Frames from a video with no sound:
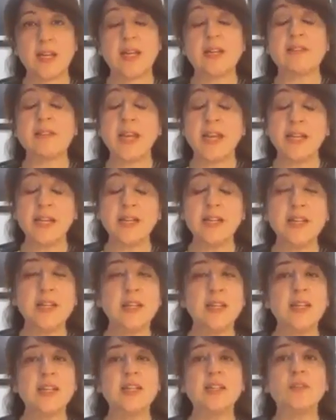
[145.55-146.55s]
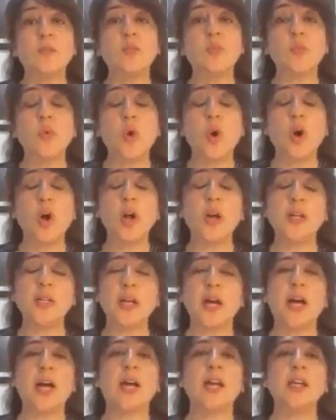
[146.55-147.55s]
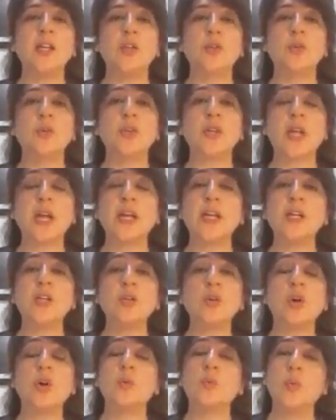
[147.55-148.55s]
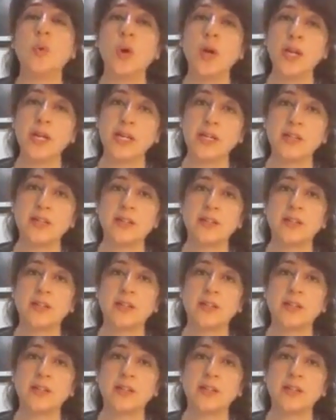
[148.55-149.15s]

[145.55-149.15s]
Second is what are you trying to avoid